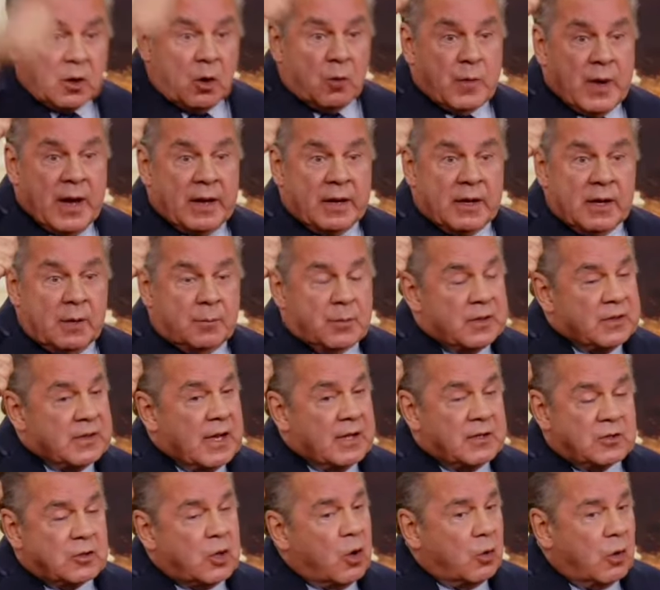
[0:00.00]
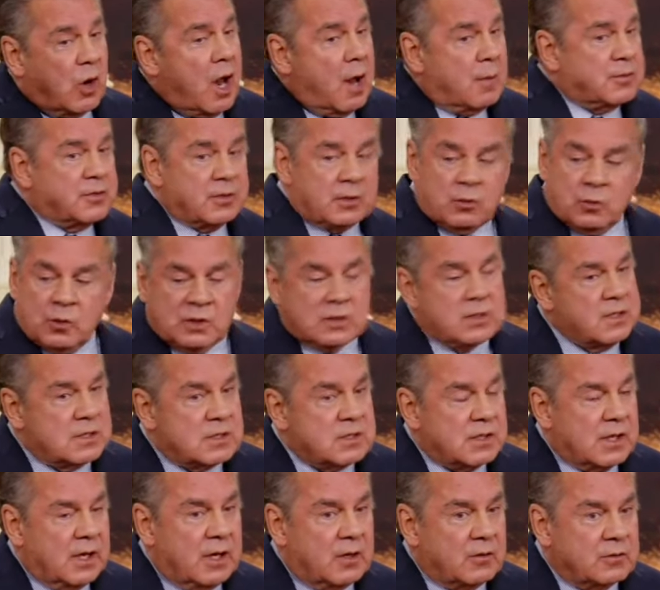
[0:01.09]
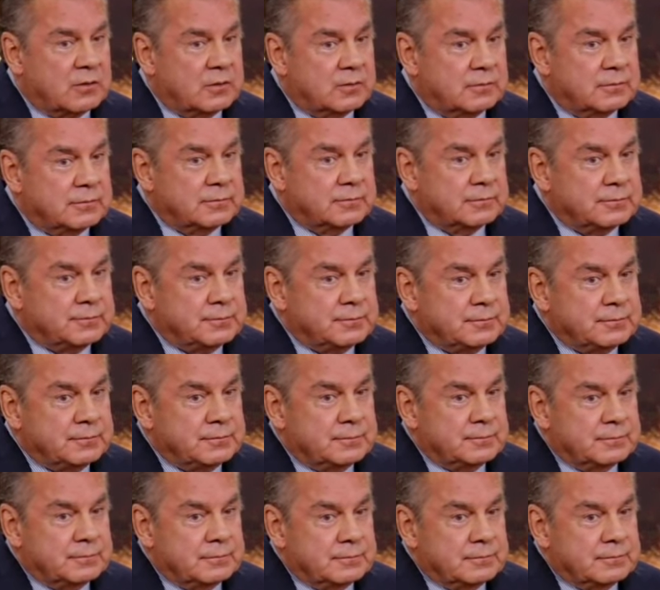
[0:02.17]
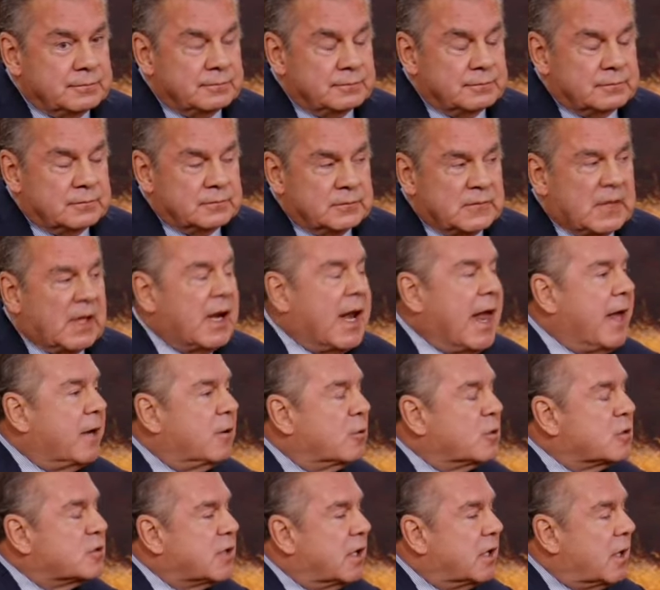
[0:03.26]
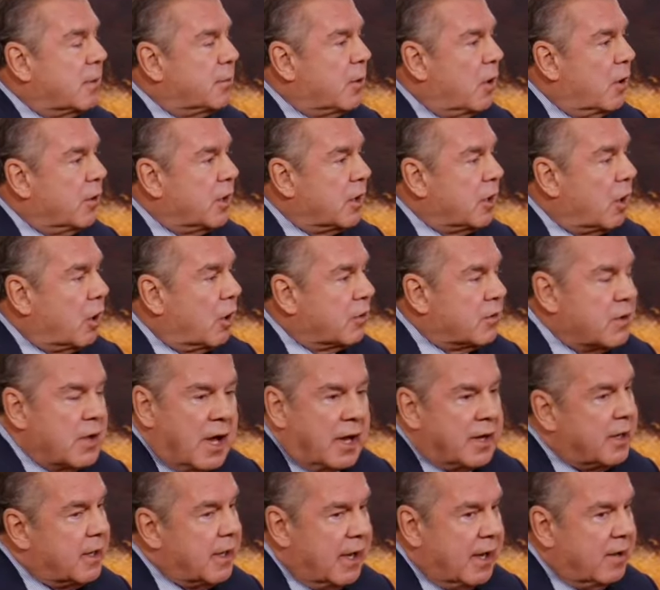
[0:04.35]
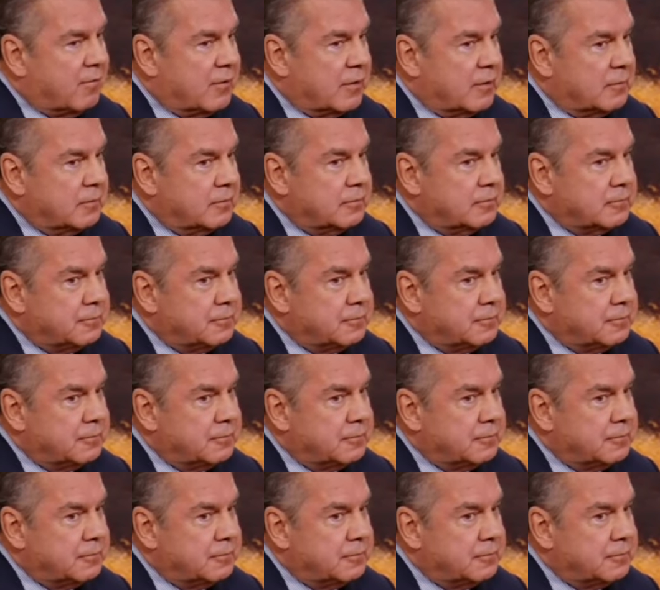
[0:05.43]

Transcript: go back up. But that's total opposite of what this says. The ladder was set up on the earth, not in heaven.